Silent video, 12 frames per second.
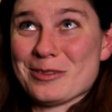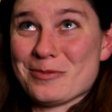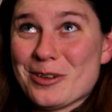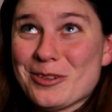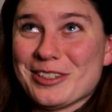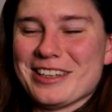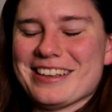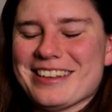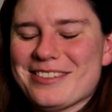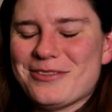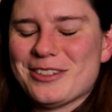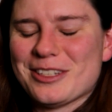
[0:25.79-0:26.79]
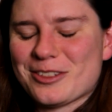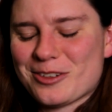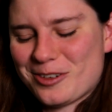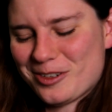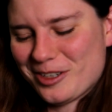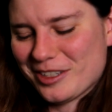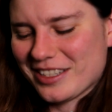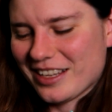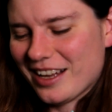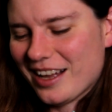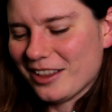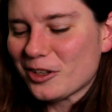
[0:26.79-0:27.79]
to Rosi, physics girl is
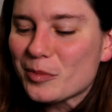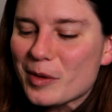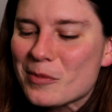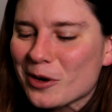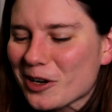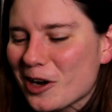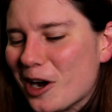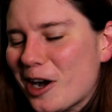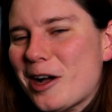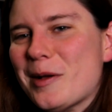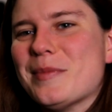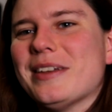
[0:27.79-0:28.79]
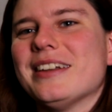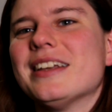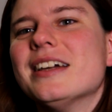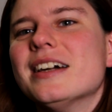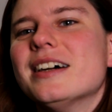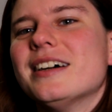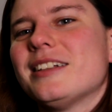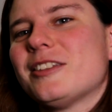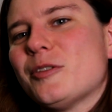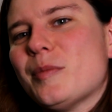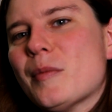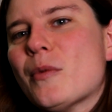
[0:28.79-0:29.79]
uh, a little bit more calm and a
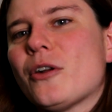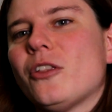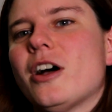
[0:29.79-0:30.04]
little bit more